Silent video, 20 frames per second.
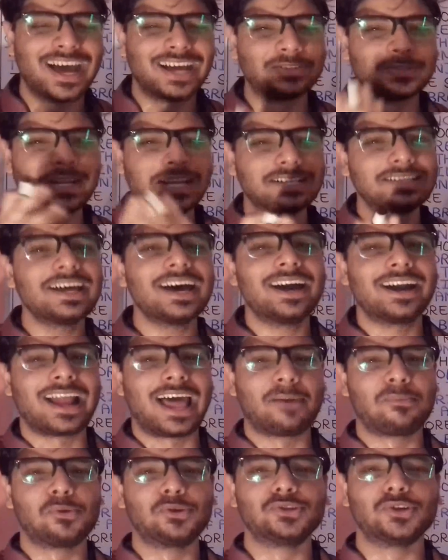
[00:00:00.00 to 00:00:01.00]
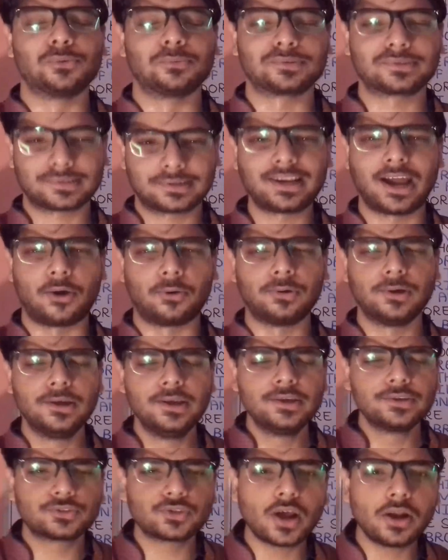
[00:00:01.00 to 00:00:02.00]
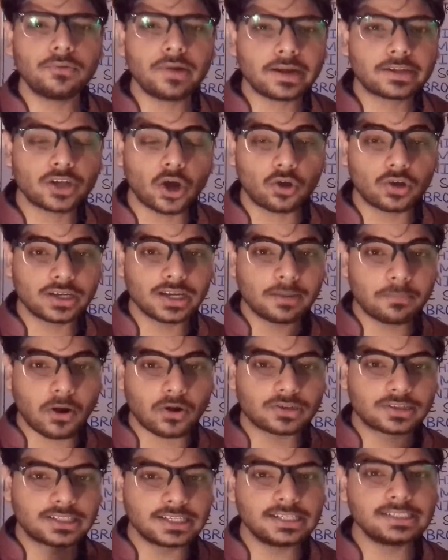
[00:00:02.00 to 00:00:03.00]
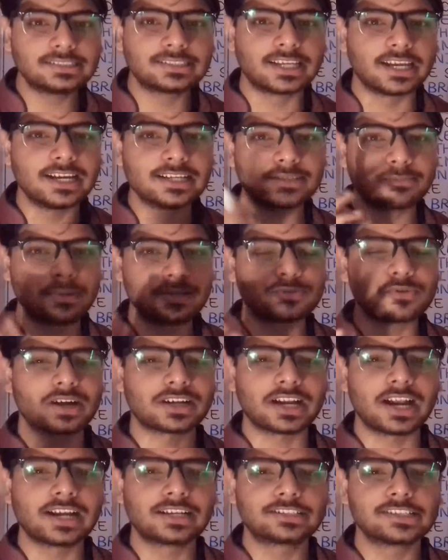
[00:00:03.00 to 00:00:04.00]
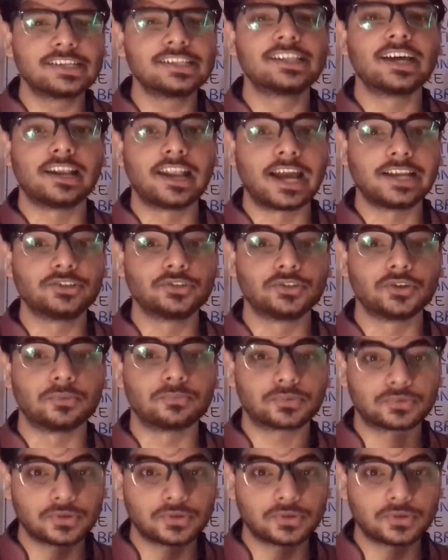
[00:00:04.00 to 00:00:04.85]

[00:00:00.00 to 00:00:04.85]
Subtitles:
As well as the ribosomes. Now, so when we are talking about these cases, means what are actually the lysosomes.